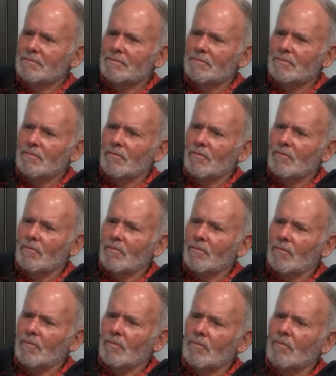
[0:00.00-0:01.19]

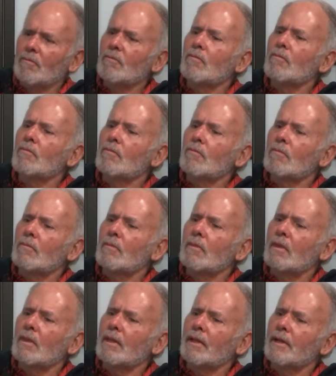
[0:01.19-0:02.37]

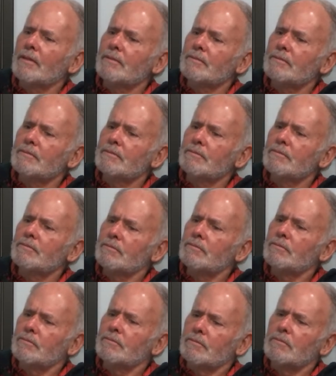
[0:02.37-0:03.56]

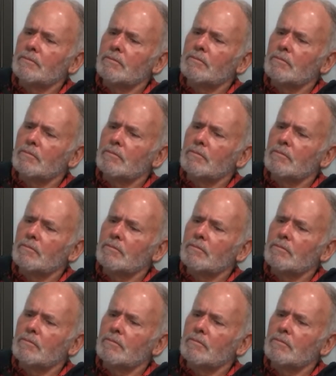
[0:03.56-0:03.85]
This person isn't speaking.